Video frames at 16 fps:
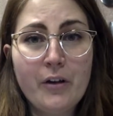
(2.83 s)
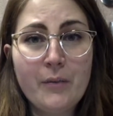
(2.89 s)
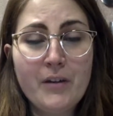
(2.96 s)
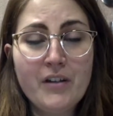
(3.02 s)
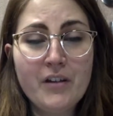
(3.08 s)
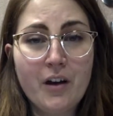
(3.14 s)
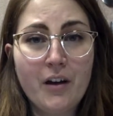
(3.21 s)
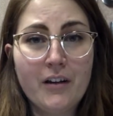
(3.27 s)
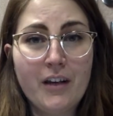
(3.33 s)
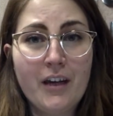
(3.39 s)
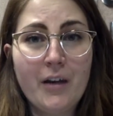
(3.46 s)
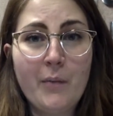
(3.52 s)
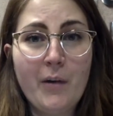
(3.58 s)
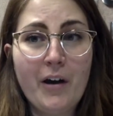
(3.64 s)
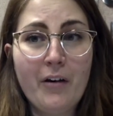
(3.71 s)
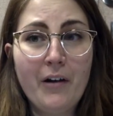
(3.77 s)
to be
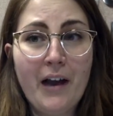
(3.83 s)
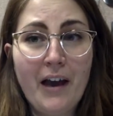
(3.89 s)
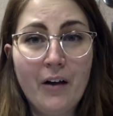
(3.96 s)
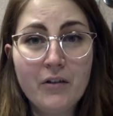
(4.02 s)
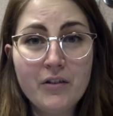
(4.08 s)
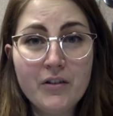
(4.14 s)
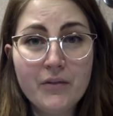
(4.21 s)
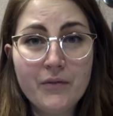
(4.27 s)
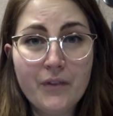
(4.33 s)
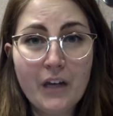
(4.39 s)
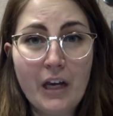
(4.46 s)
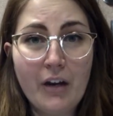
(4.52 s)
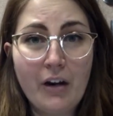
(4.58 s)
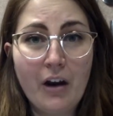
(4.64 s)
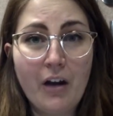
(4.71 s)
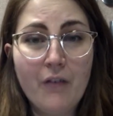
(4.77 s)
talking about how to
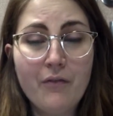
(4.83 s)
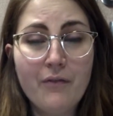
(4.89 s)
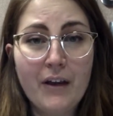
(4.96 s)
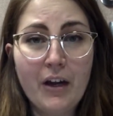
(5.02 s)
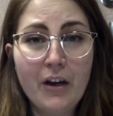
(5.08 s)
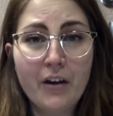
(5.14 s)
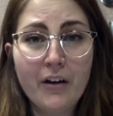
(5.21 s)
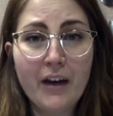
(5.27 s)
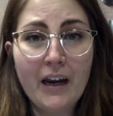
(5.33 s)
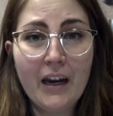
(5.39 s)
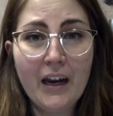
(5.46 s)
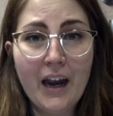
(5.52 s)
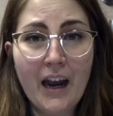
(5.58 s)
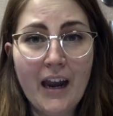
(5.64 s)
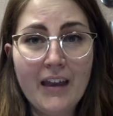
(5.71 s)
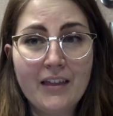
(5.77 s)
figure out fingering
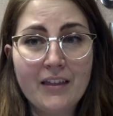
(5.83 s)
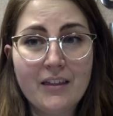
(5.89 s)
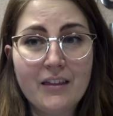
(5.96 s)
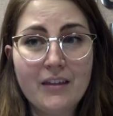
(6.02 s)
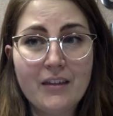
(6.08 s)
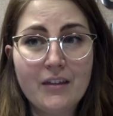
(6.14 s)
and